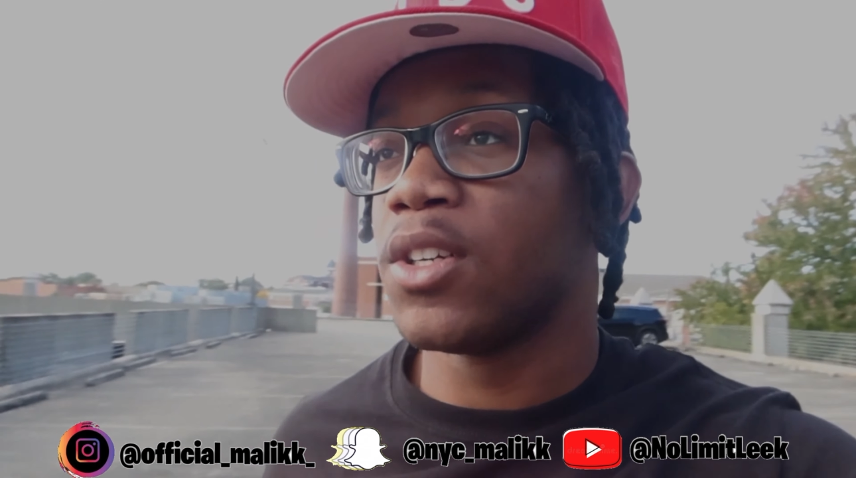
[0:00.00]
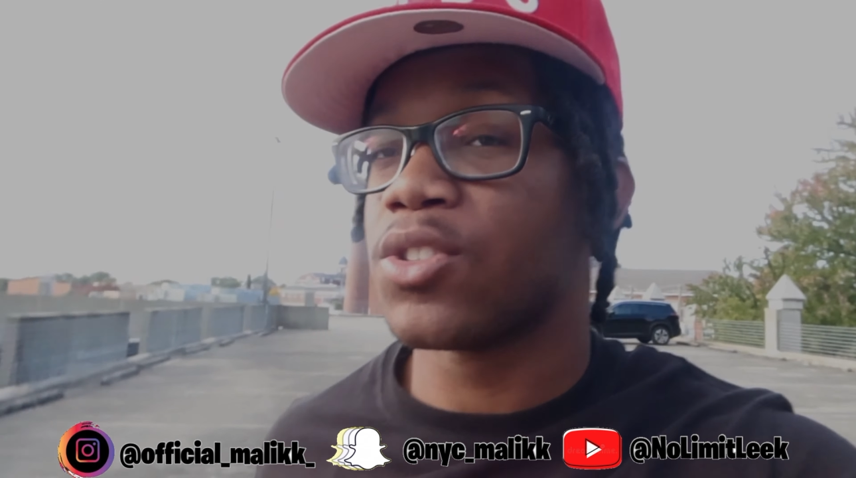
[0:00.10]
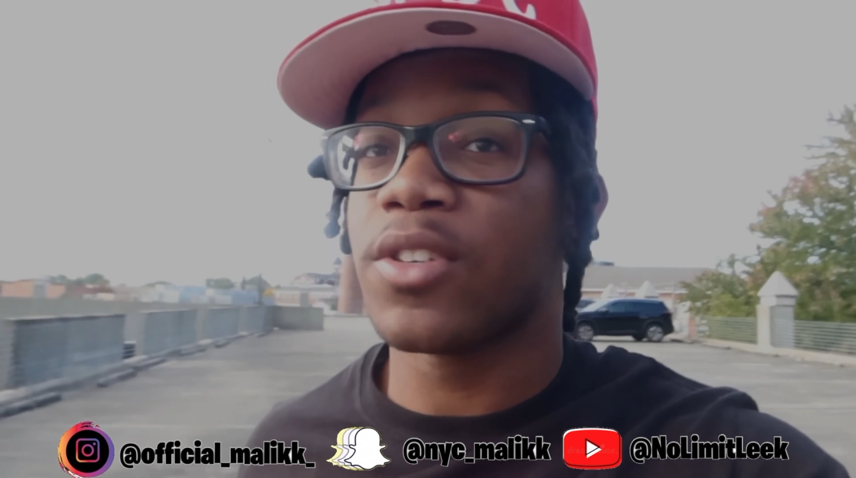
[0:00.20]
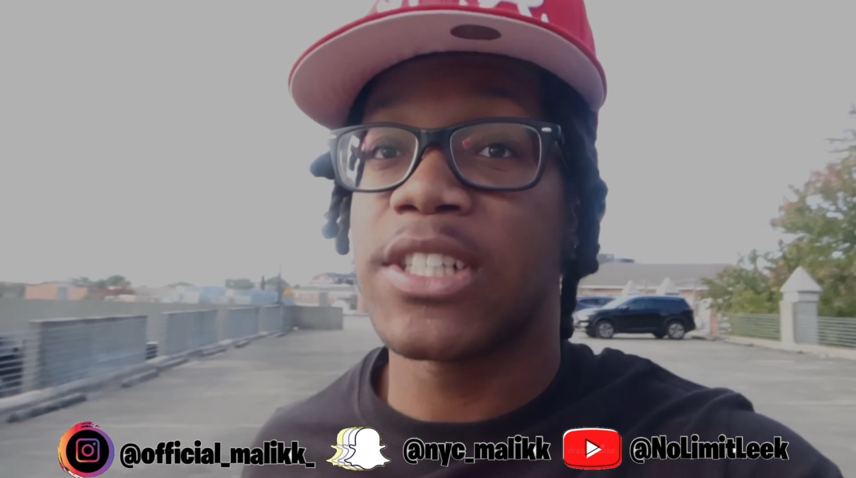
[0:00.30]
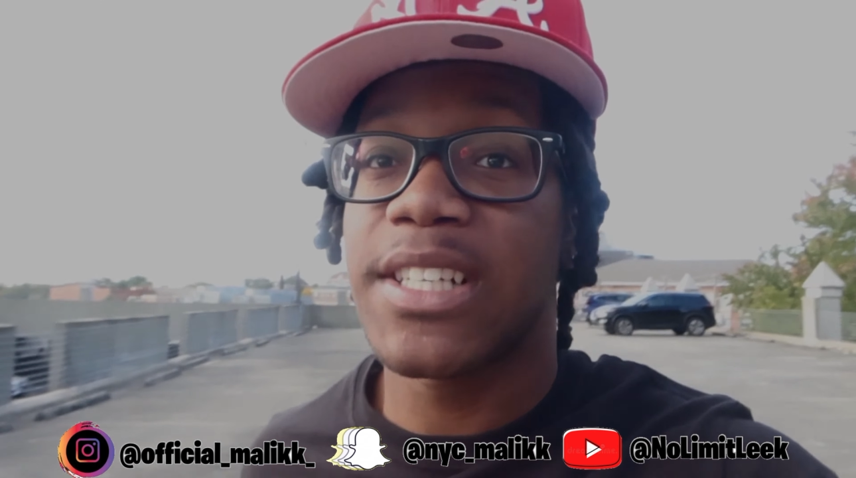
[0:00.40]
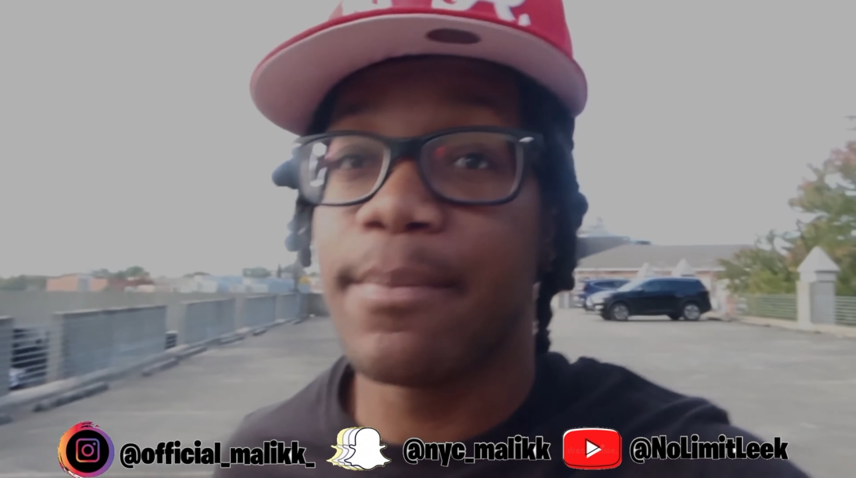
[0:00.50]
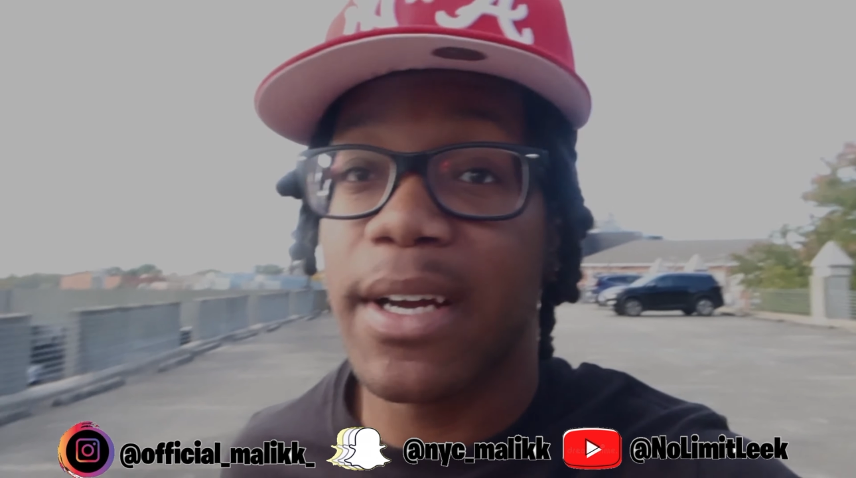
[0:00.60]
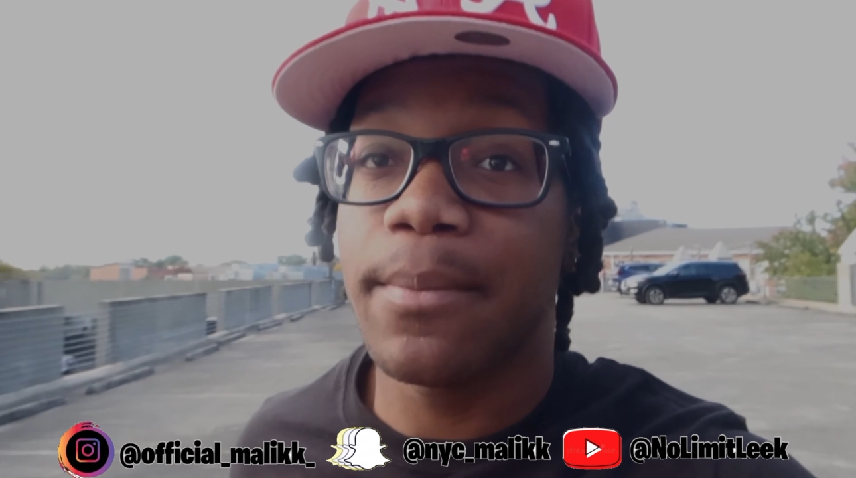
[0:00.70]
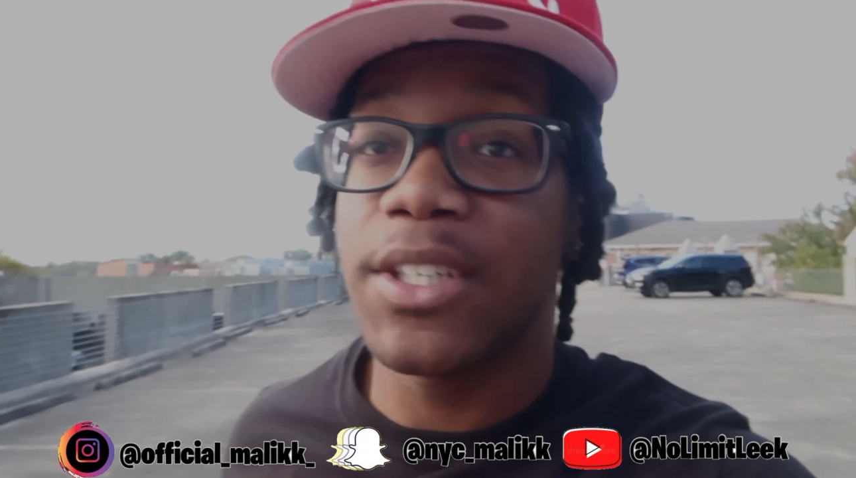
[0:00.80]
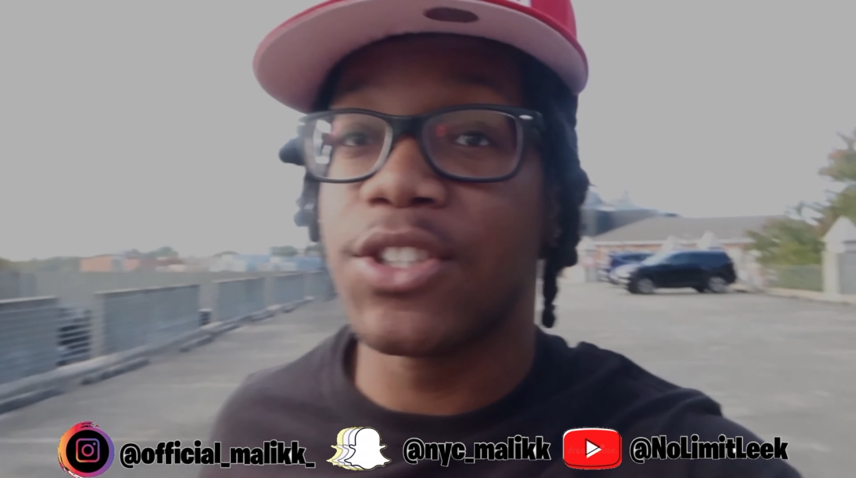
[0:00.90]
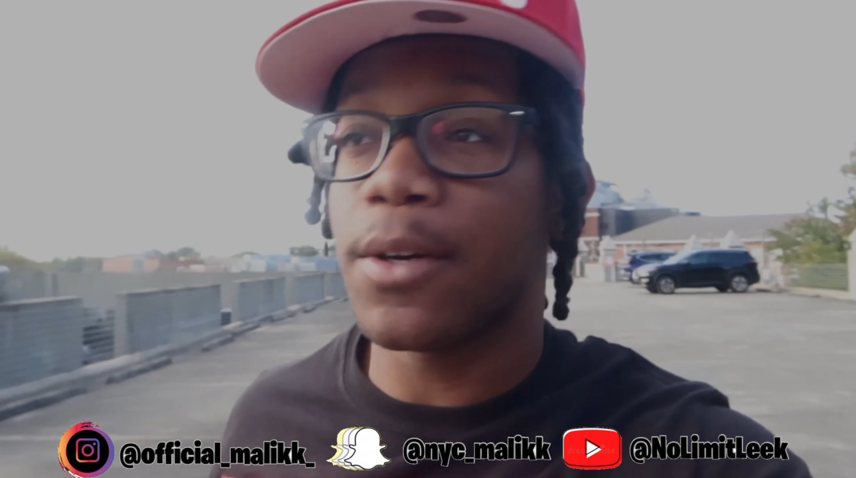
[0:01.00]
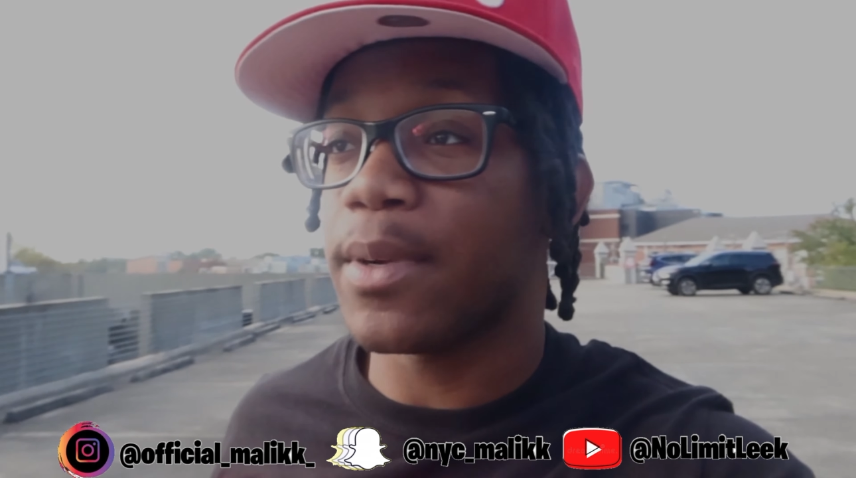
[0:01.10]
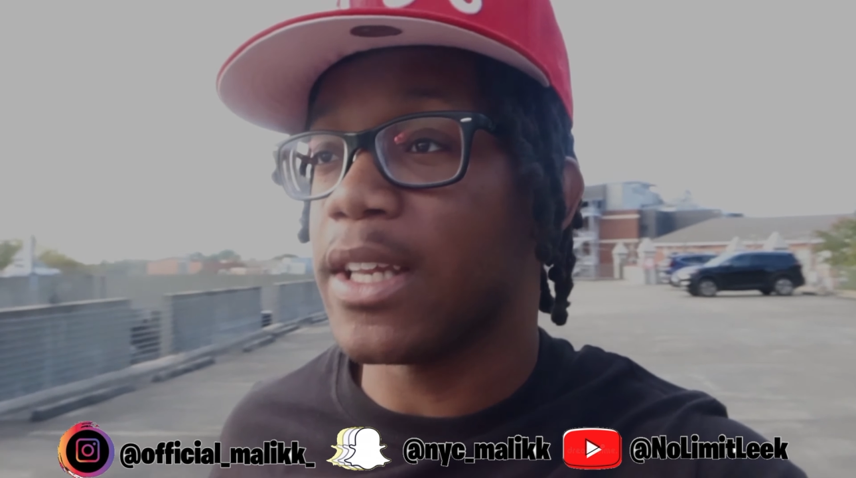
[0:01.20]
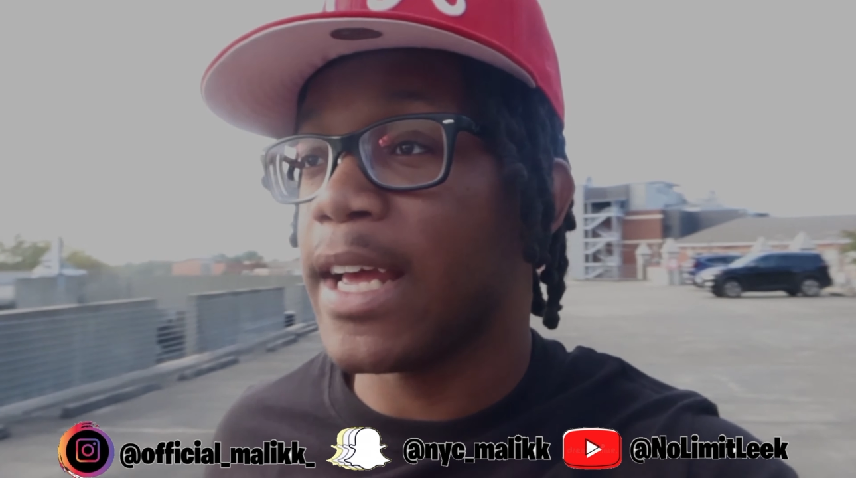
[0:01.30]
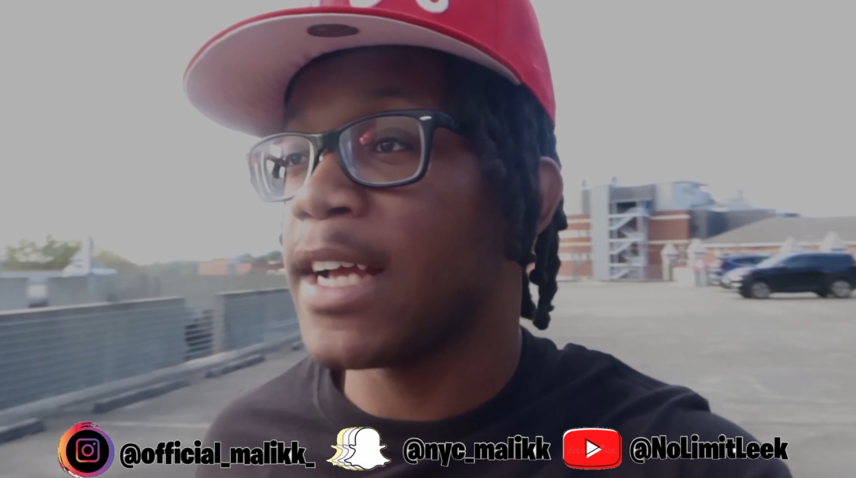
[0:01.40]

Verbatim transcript: So this shit better be jumping.